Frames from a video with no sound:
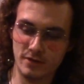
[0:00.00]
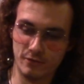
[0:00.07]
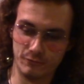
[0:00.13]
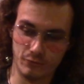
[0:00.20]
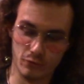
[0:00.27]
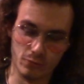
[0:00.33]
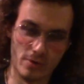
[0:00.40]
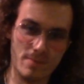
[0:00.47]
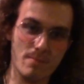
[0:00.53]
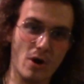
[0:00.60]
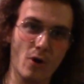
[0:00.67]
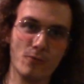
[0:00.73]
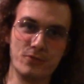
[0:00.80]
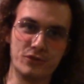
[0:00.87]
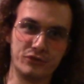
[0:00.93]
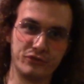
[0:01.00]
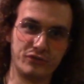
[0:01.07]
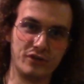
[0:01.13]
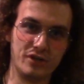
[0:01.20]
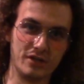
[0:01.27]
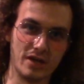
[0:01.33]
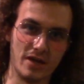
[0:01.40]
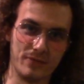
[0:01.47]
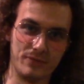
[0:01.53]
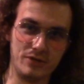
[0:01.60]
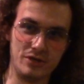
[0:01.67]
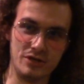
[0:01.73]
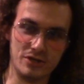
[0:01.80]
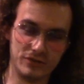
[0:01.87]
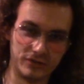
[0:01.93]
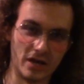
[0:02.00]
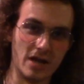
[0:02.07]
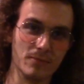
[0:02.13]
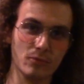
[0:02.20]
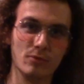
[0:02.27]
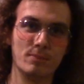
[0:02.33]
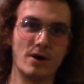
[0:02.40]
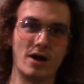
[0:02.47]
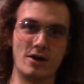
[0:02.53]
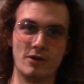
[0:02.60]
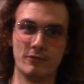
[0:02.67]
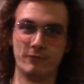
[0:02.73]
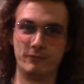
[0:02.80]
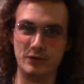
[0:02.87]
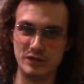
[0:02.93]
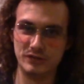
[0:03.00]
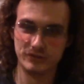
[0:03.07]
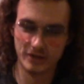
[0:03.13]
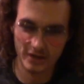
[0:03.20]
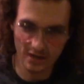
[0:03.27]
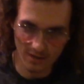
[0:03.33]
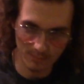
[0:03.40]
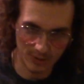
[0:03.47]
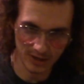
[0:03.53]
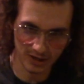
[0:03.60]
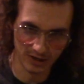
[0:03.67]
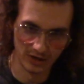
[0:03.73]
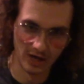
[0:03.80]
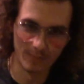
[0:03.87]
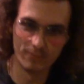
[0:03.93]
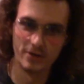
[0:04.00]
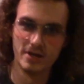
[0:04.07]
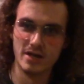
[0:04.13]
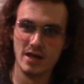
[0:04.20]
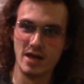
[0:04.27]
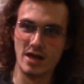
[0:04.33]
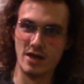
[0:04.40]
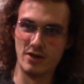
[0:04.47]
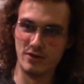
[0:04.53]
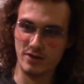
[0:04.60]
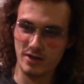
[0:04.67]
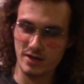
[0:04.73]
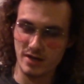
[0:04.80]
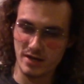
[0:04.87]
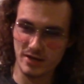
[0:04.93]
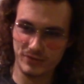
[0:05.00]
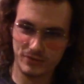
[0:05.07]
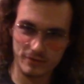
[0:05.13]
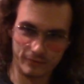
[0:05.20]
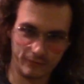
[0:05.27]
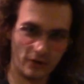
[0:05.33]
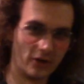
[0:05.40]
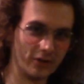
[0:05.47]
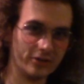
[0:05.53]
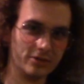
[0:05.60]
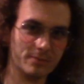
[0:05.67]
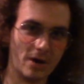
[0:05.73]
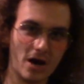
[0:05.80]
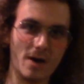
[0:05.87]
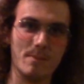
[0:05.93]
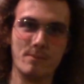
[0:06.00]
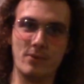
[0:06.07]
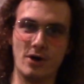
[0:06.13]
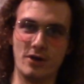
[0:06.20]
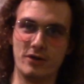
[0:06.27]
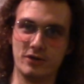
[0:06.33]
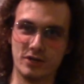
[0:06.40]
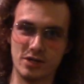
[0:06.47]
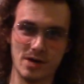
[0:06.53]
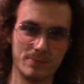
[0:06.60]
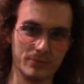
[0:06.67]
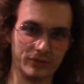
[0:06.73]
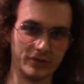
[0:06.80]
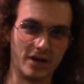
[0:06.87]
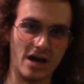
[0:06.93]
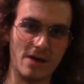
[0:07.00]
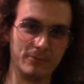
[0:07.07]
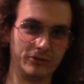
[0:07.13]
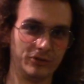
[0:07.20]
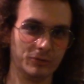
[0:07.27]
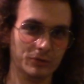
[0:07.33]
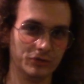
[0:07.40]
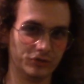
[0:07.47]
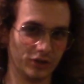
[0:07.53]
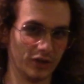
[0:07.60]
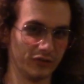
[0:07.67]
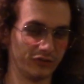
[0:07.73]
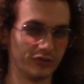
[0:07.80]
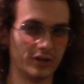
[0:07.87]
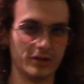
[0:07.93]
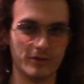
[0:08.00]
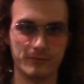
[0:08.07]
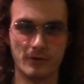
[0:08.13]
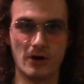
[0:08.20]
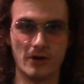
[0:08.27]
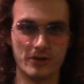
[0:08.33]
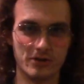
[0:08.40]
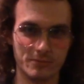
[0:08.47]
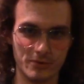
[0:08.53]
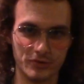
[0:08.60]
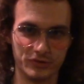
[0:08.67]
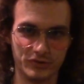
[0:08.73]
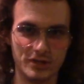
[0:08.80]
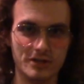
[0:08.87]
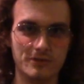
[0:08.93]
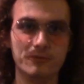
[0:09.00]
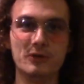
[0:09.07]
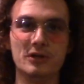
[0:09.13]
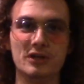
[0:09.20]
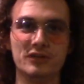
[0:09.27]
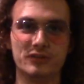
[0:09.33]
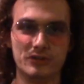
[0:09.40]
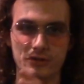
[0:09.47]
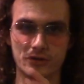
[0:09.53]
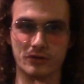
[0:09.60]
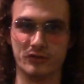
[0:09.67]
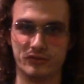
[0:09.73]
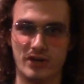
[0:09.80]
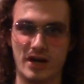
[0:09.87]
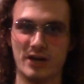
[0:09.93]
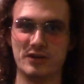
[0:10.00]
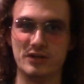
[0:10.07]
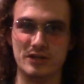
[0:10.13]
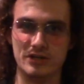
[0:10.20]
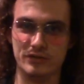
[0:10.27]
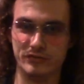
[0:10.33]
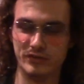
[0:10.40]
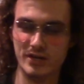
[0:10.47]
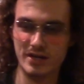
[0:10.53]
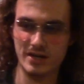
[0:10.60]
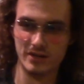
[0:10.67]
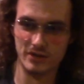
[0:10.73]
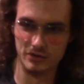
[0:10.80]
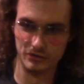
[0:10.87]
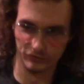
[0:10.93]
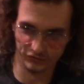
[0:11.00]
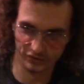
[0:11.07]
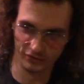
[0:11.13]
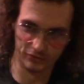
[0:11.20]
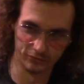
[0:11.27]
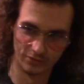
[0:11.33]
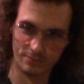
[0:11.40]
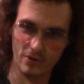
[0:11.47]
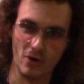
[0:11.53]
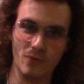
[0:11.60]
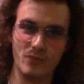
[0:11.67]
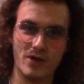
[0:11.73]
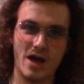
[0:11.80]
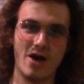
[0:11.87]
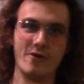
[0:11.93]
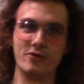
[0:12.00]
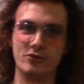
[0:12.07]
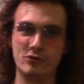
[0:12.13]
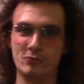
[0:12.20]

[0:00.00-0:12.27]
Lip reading: for the remote that's sitting at the table by your feet, pick it up, and hit the volume up button a couple times to adjust the volume of the TV to your exact needs. Then you set the remote down and you